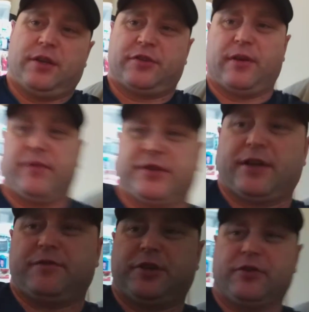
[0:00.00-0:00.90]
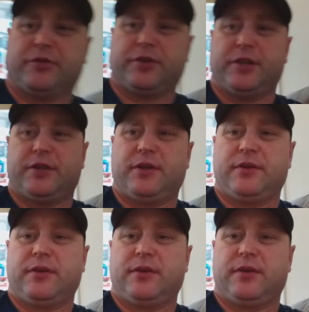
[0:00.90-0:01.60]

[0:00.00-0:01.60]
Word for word: Some of us have children